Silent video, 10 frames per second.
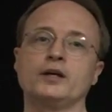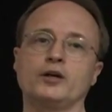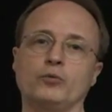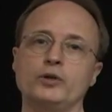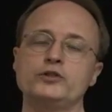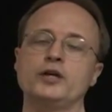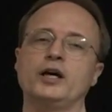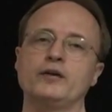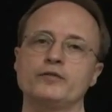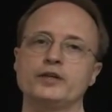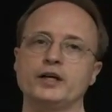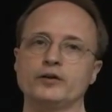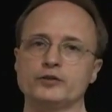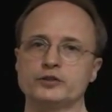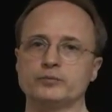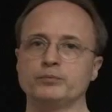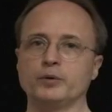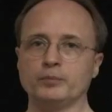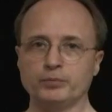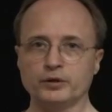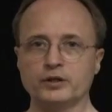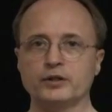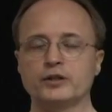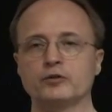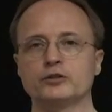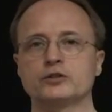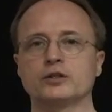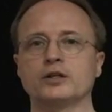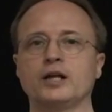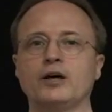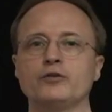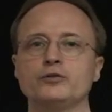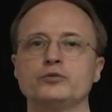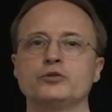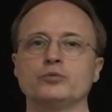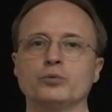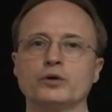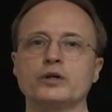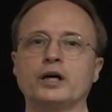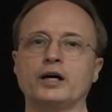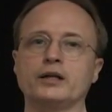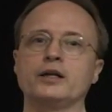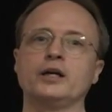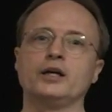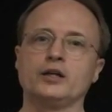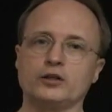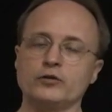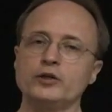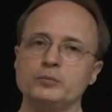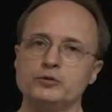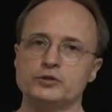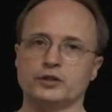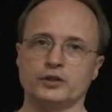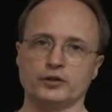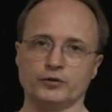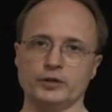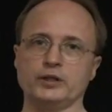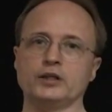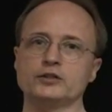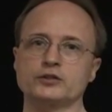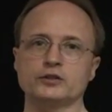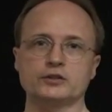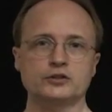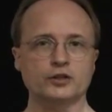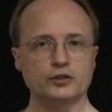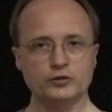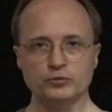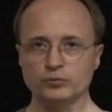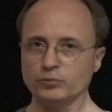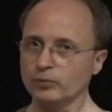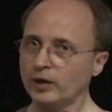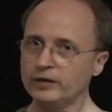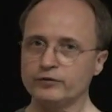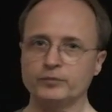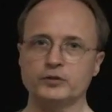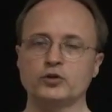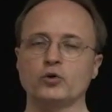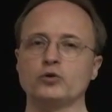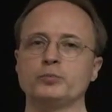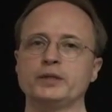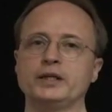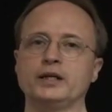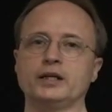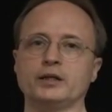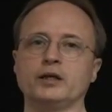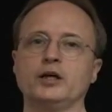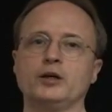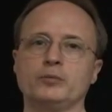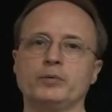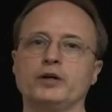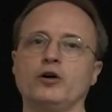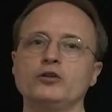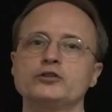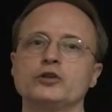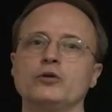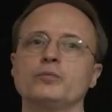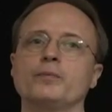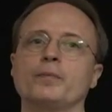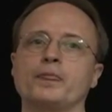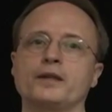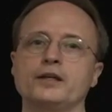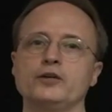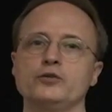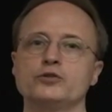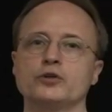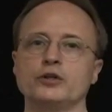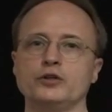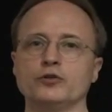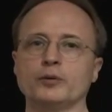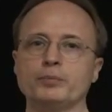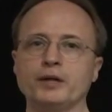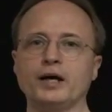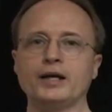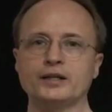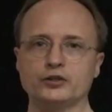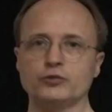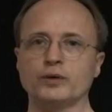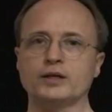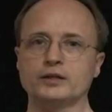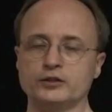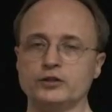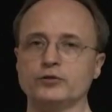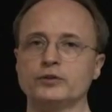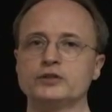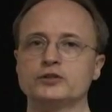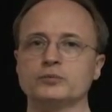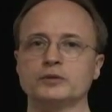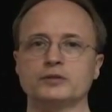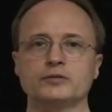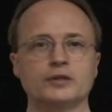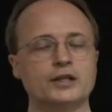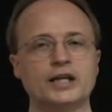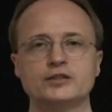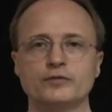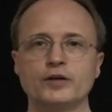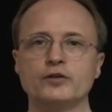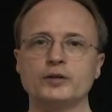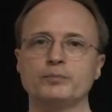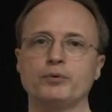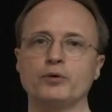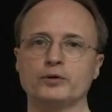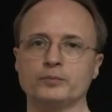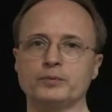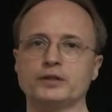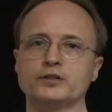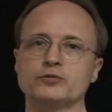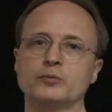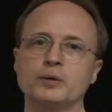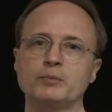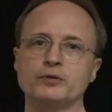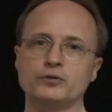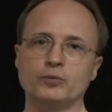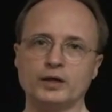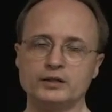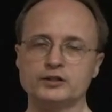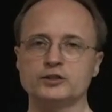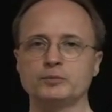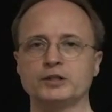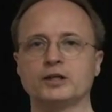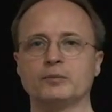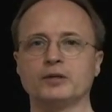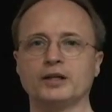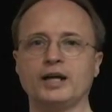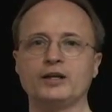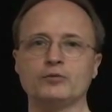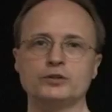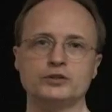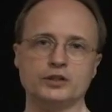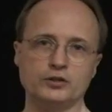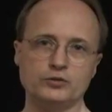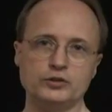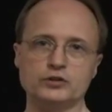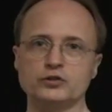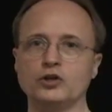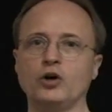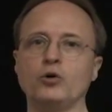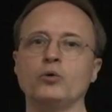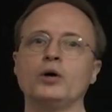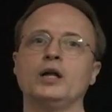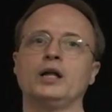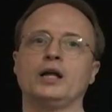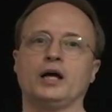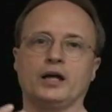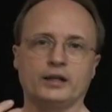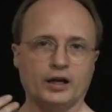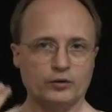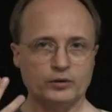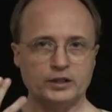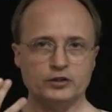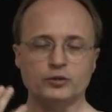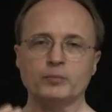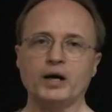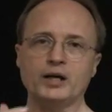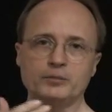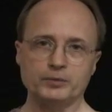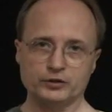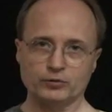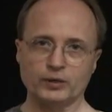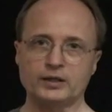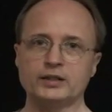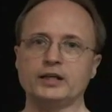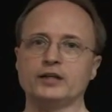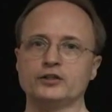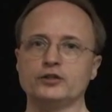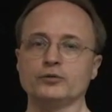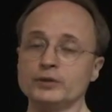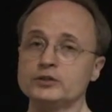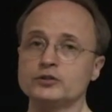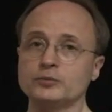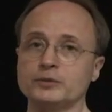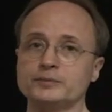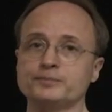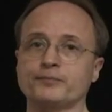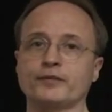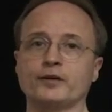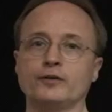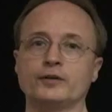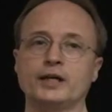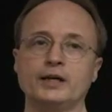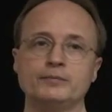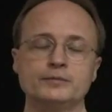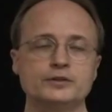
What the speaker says: Now what you have there is a book that is going to allow you to work on learning music theory, and it's going to start you right from the total beginning, but also get you so that you're applying it directly to your instrument. And that's very important because remember, you want this to become a language that you just know not only in your mind but directly onto your instrument. Okay?